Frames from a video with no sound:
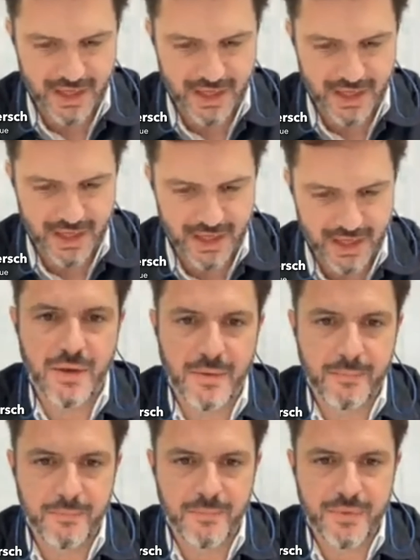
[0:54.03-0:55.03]

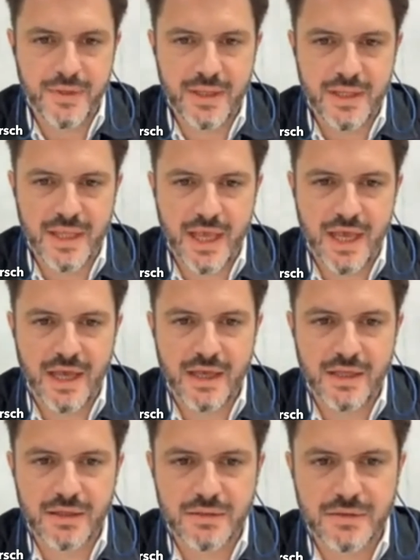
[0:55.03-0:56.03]

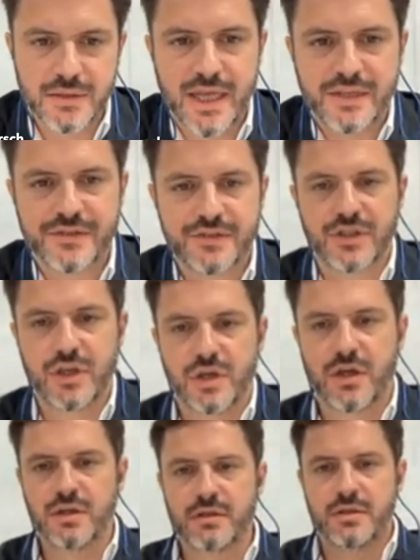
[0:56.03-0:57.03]
Last
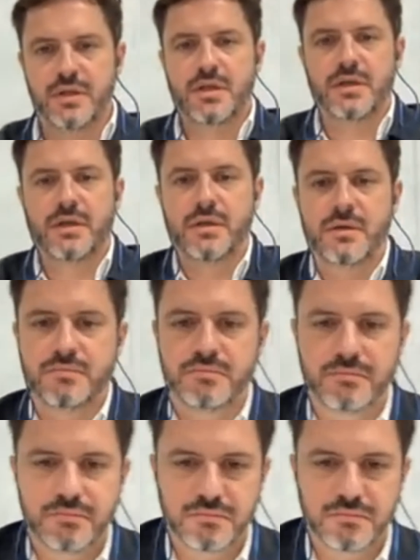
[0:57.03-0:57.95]
year,